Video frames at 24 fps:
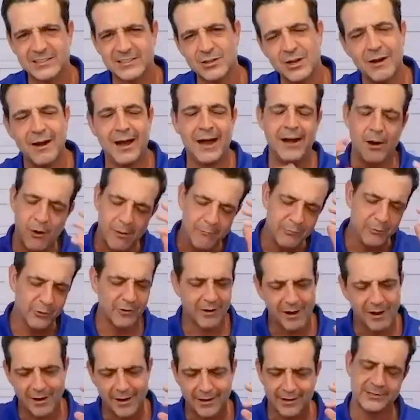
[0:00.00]
So I, I know I'm doing a
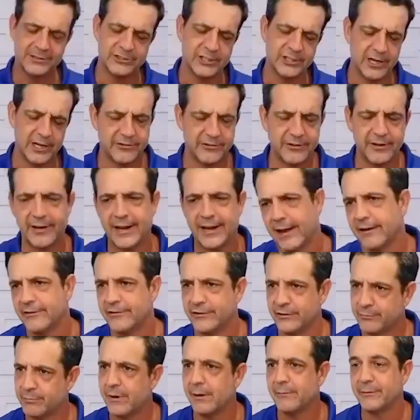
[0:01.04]
lot of cliches and
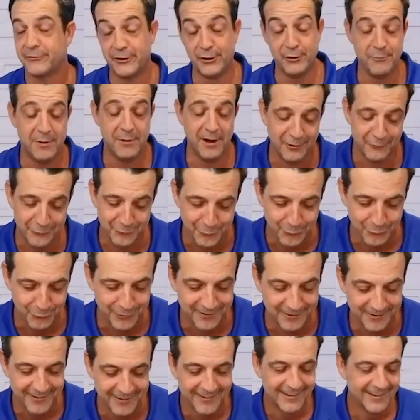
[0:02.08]
analogies, probably too much for one